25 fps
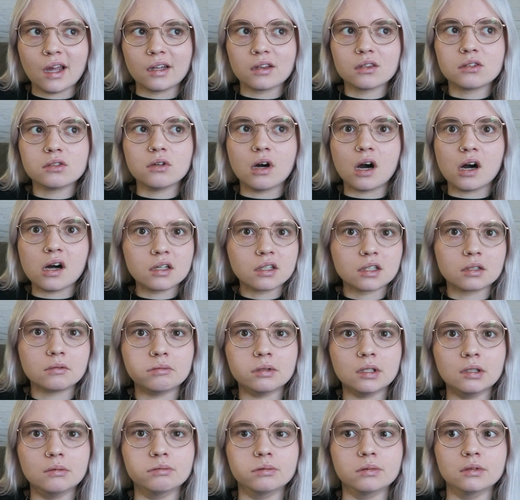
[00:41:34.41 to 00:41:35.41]
and to other
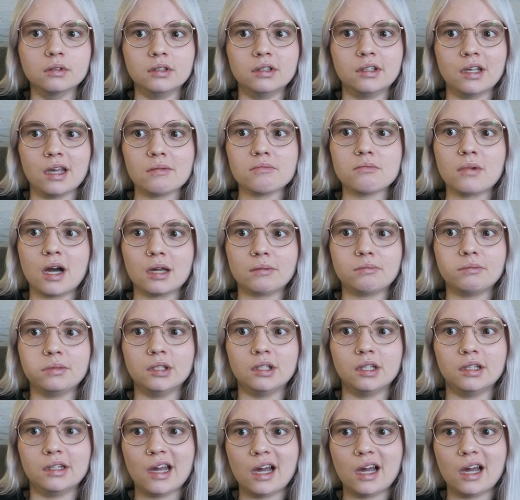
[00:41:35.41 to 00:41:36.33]
people they might be the